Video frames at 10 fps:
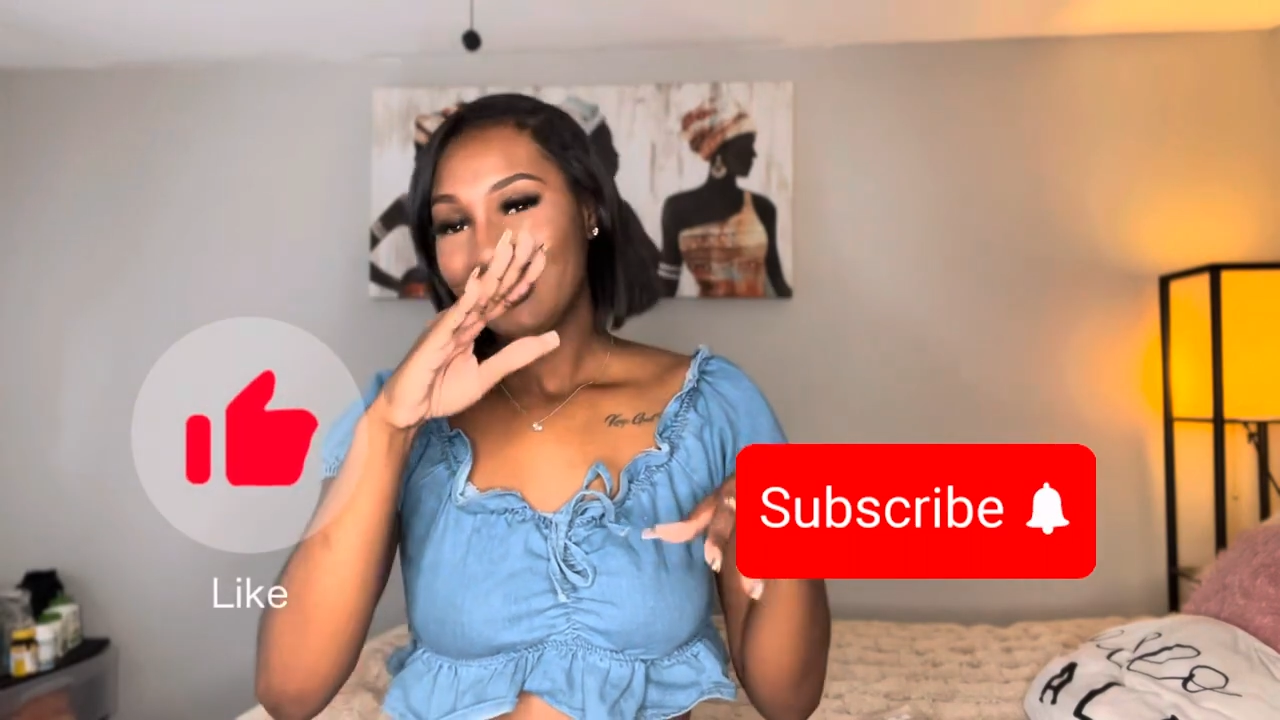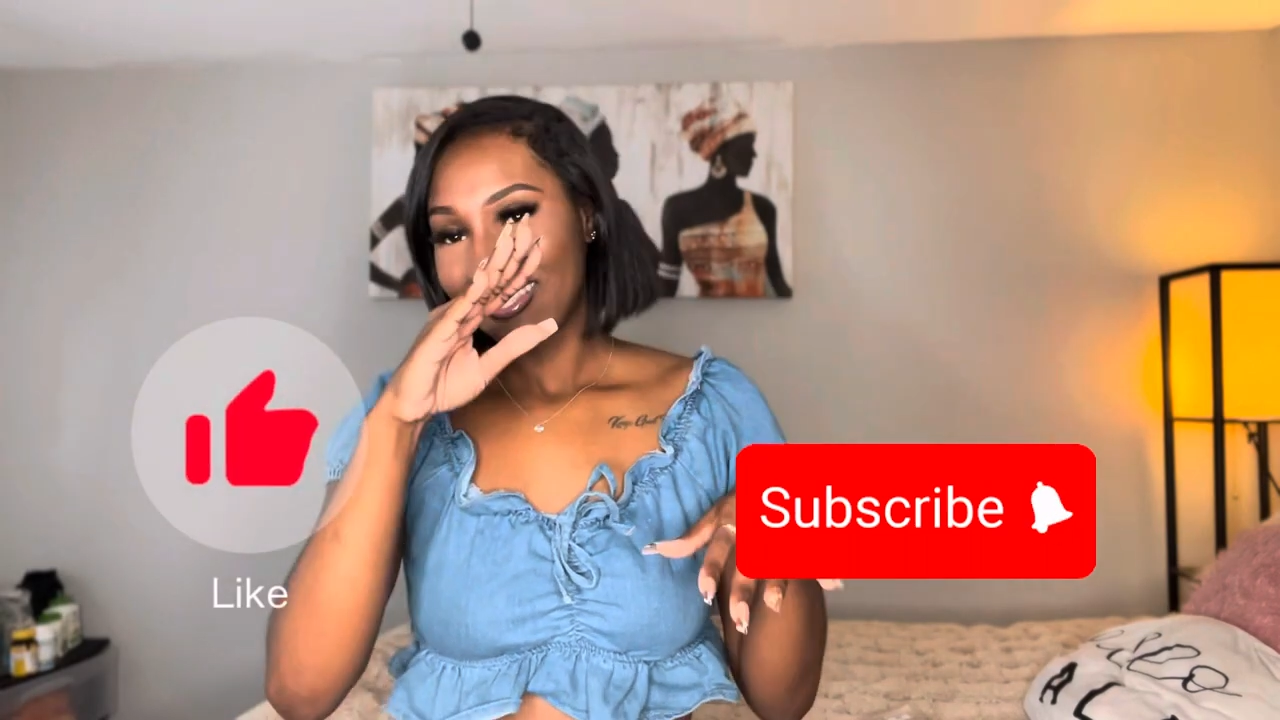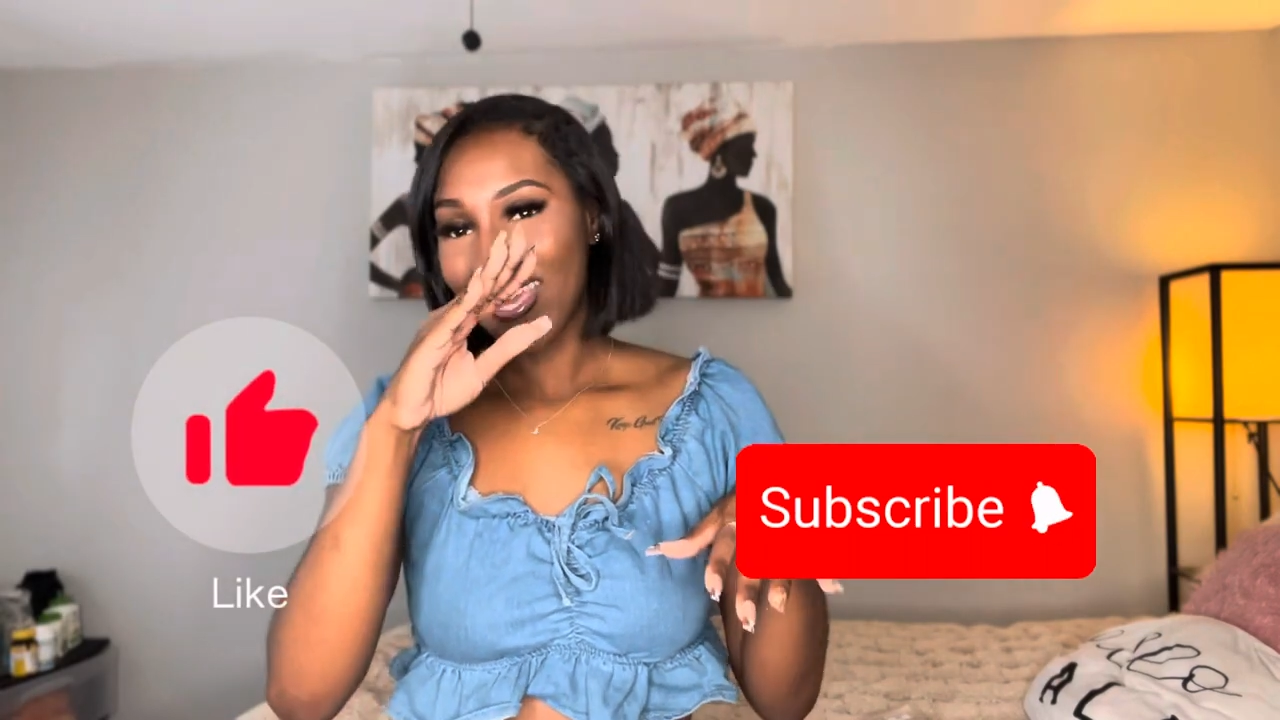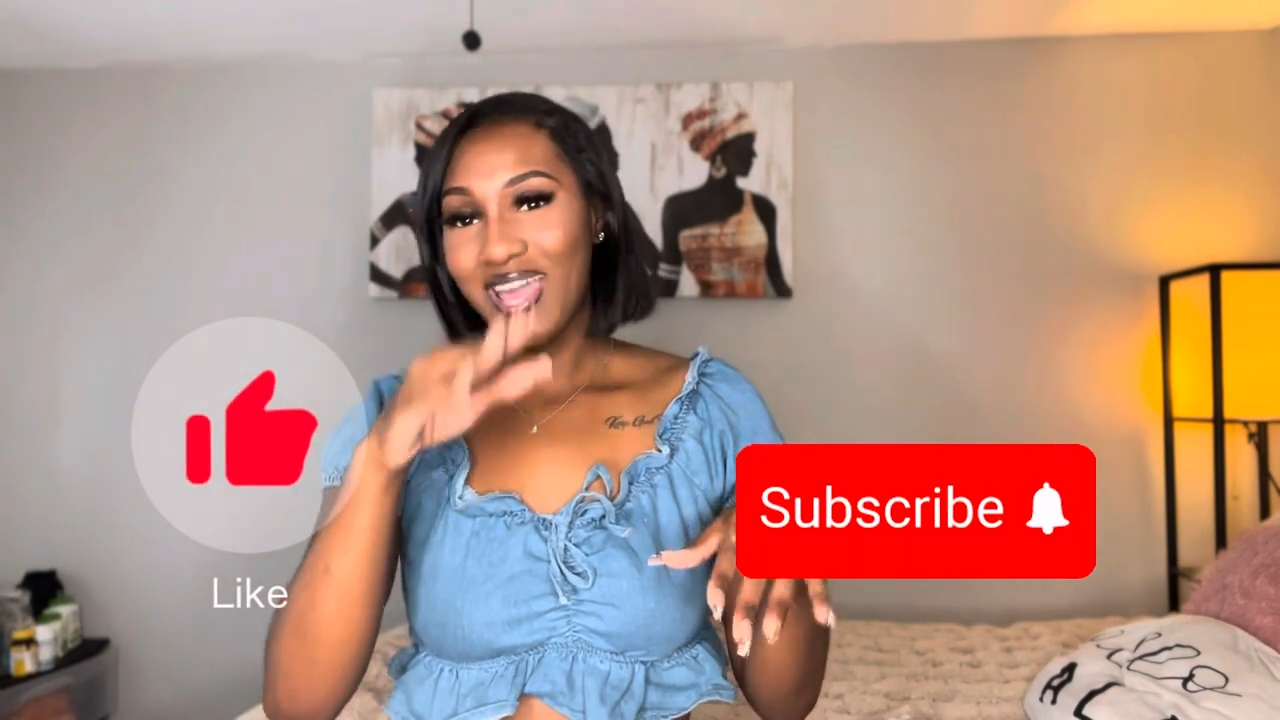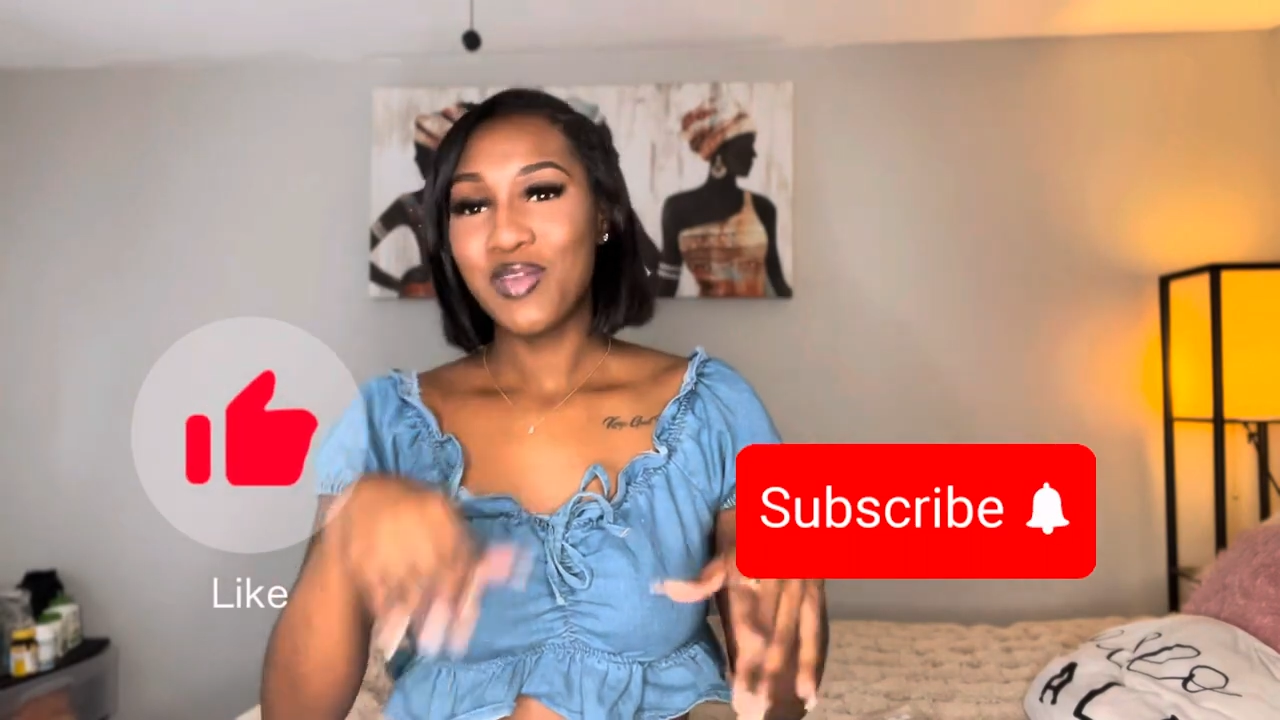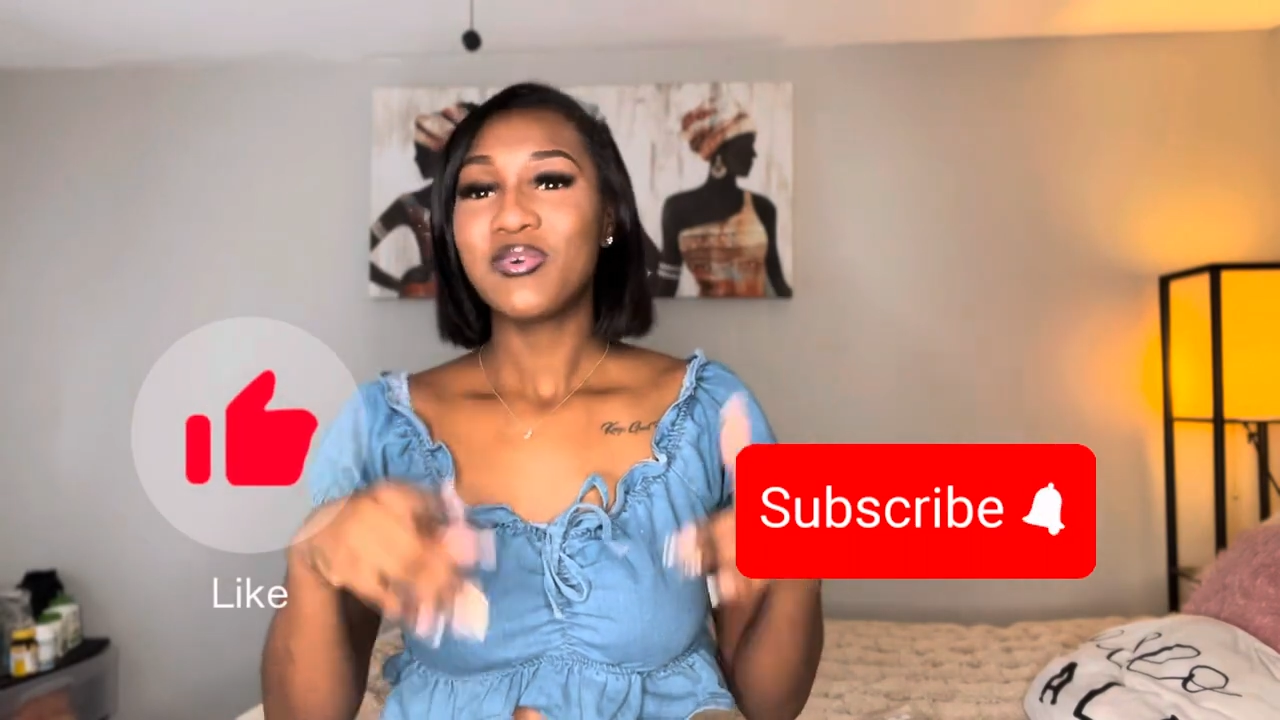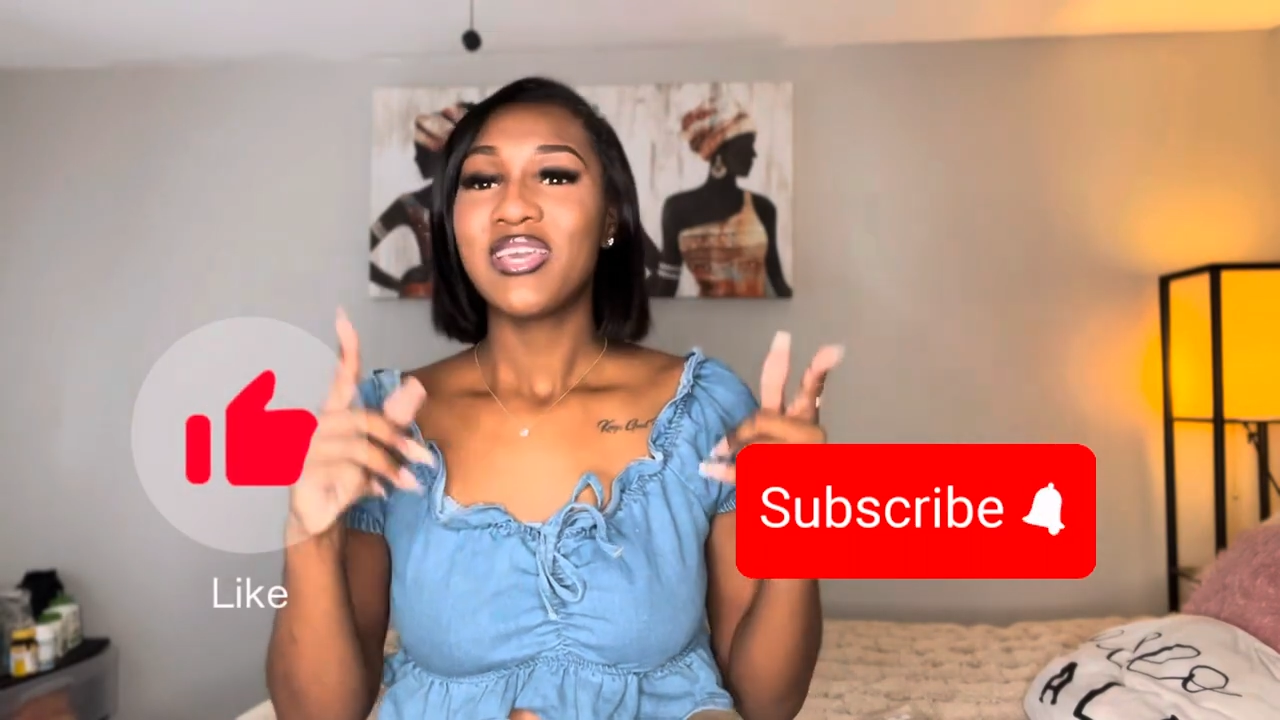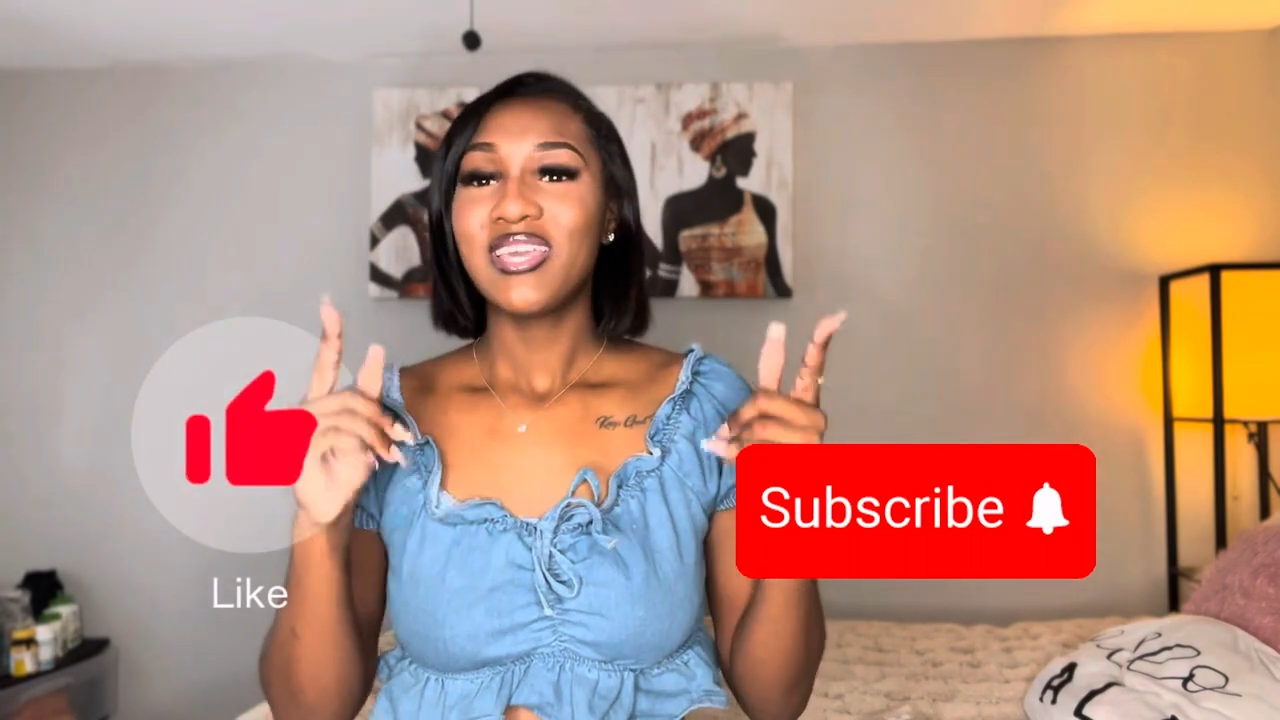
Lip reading: Deb.